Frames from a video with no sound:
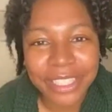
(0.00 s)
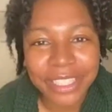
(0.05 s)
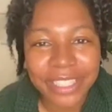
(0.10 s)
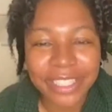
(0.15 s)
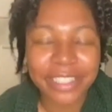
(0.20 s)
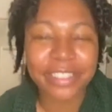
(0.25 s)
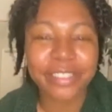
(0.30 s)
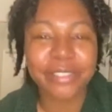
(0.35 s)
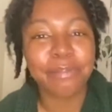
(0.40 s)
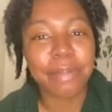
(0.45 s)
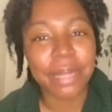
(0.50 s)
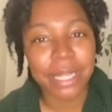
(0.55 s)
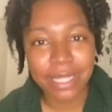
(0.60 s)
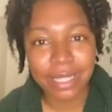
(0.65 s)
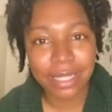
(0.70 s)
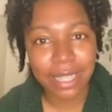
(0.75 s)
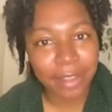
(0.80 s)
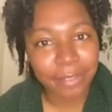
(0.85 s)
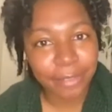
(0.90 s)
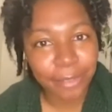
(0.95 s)
of
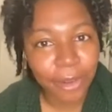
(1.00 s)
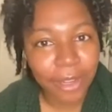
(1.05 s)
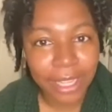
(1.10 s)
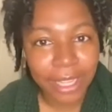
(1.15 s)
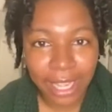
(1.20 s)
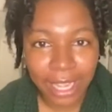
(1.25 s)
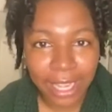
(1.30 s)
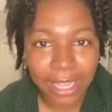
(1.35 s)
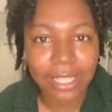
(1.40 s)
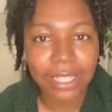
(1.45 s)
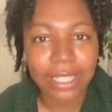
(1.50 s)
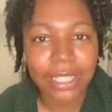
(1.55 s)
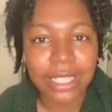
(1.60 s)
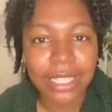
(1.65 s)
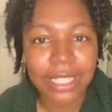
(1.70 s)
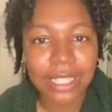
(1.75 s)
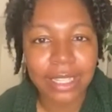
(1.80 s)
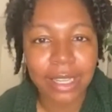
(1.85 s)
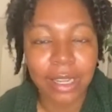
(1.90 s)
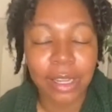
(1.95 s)
Best Life
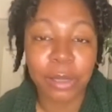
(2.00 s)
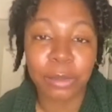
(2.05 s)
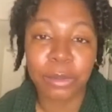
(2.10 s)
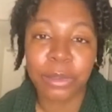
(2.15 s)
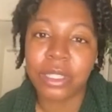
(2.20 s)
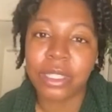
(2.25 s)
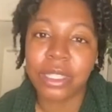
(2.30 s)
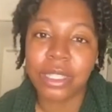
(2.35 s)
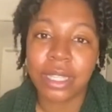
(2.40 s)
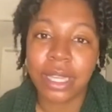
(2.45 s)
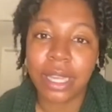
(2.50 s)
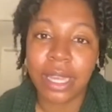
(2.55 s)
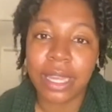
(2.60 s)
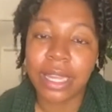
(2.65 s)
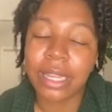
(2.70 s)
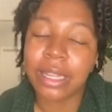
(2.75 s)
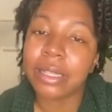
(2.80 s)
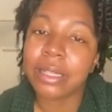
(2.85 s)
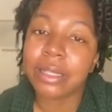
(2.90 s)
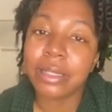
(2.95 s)
Organics, which is
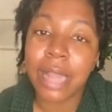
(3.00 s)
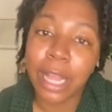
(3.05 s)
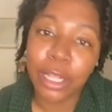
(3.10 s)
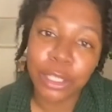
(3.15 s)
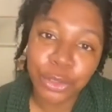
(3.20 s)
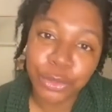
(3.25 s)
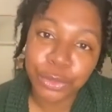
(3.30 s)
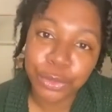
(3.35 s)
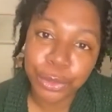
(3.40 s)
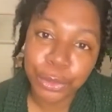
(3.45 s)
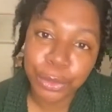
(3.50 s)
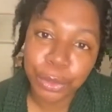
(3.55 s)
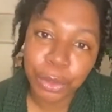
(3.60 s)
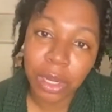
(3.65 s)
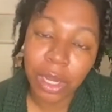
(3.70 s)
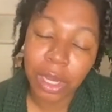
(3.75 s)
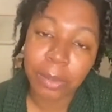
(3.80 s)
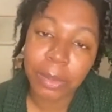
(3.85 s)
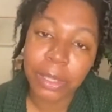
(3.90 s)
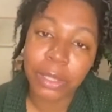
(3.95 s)
a natural
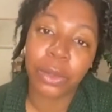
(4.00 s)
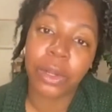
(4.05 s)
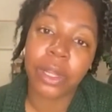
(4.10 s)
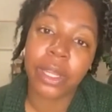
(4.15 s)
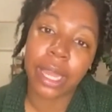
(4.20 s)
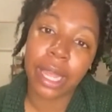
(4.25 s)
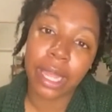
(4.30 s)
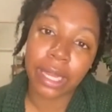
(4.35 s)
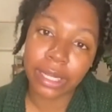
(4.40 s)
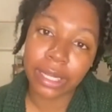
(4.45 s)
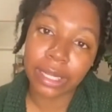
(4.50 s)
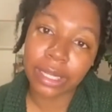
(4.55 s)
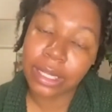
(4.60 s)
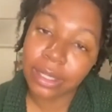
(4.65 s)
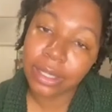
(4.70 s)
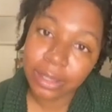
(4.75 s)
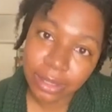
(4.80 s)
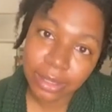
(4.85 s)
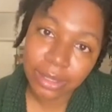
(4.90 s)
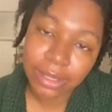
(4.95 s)
and organic
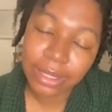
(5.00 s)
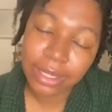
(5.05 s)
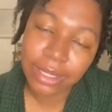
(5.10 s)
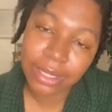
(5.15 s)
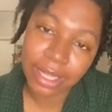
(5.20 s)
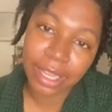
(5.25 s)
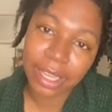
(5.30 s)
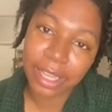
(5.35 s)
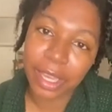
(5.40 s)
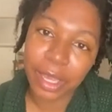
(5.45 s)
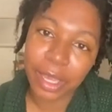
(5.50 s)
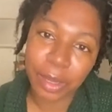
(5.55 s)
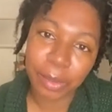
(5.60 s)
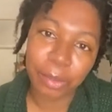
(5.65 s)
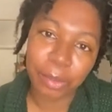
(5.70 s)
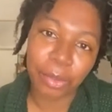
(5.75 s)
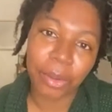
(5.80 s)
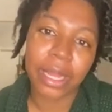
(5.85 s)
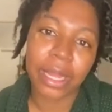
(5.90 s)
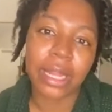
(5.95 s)
skincare
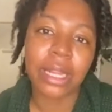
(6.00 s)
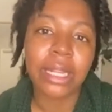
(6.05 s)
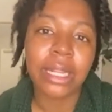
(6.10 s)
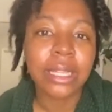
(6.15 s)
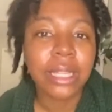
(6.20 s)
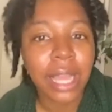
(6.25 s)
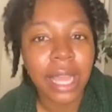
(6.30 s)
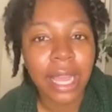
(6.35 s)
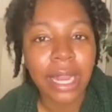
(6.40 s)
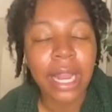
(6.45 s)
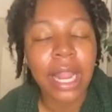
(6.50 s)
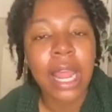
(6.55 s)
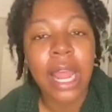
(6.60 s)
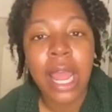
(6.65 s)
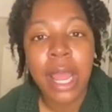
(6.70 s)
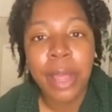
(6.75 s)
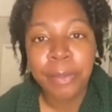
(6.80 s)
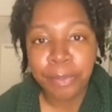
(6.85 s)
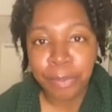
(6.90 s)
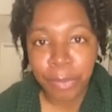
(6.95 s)
brand that
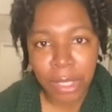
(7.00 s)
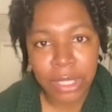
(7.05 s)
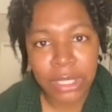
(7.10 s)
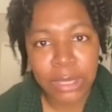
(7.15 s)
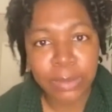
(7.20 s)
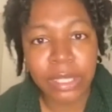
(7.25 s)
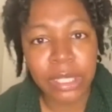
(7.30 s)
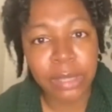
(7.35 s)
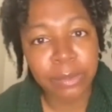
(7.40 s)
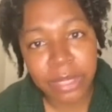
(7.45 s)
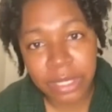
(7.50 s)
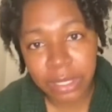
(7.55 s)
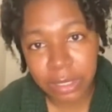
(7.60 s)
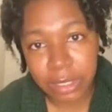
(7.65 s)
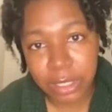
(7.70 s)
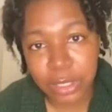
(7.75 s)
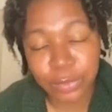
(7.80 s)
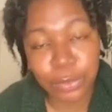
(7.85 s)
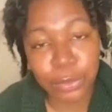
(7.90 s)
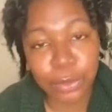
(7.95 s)
has been in
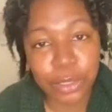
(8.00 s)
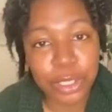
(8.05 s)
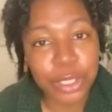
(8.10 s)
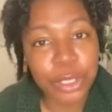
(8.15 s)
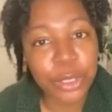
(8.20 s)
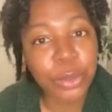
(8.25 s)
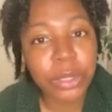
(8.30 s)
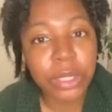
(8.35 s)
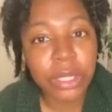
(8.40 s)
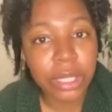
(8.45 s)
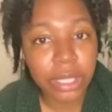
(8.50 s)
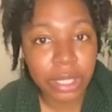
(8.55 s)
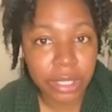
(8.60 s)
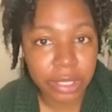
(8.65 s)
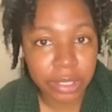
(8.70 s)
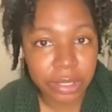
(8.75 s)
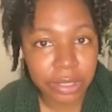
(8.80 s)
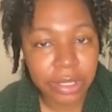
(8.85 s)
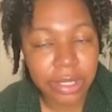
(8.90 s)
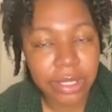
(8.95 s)
business for 2
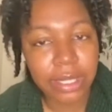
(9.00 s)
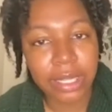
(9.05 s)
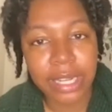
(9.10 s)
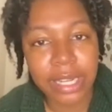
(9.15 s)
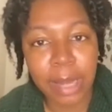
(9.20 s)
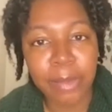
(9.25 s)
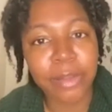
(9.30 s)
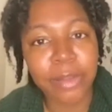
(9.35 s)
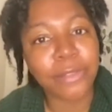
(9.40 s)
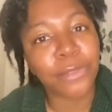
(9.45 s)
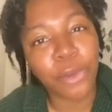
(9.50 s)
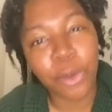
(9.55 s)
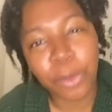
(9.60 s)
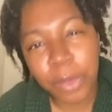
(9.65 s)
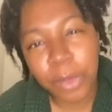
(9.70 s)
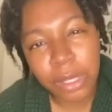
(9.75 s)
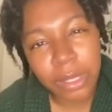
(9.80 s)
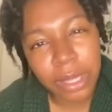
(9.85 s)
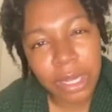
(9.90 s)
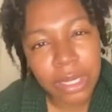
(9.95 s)
years. And I've been
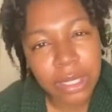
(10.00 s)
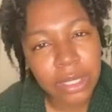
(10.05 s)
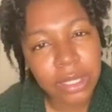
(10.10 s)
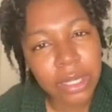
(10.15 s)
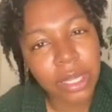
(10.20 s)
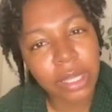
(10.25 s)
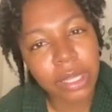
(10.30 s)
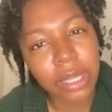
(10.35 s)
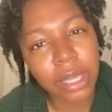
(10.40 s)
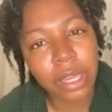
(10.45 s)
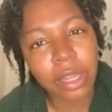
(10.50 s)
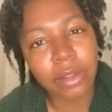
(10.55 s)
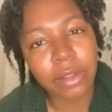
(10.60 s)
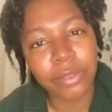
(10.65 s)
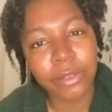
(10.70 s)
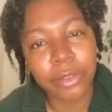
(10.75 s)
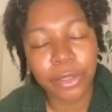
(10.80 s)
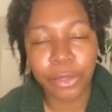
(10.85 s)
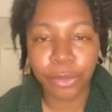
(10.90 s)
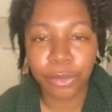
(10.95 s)
formulating skincare
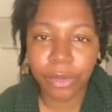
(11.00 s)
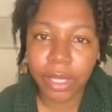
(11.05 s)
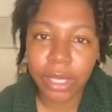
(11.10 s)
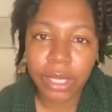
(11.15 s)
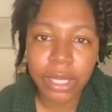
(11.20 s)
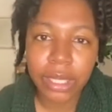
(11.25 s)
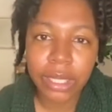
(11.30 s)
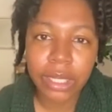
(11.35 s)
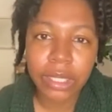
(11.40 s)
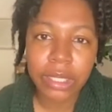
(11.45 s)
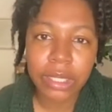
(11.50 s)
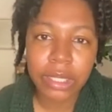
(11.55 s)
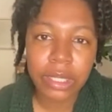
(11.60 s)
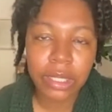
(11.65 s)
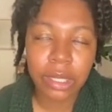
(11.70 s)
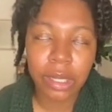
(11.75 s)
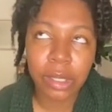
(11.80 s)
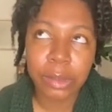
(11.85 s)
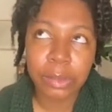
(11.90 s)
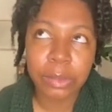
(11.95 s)
for 3 years
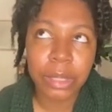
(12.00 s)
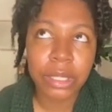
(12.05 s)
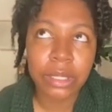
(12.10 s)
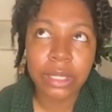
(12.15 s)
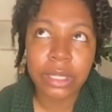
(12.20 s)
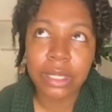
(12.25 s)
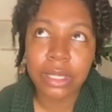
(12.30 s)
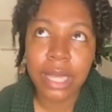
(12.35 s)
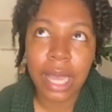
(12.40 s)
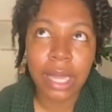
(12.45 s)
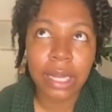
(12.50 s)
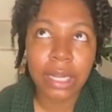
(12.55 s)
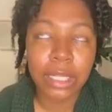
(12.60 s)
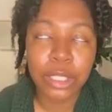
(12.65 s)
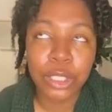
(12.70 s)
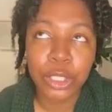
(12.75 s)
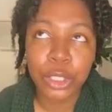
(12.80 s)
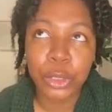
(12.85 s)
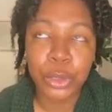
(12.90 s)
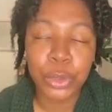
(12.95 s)
and decided
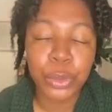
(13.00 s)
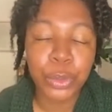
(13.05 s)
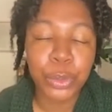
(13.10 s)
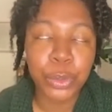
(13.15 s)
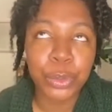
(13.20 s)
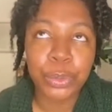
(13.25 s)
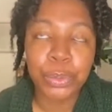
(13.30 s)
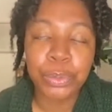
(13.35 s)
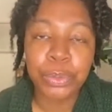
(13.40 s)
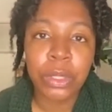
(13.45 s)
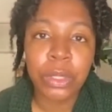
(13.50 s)
to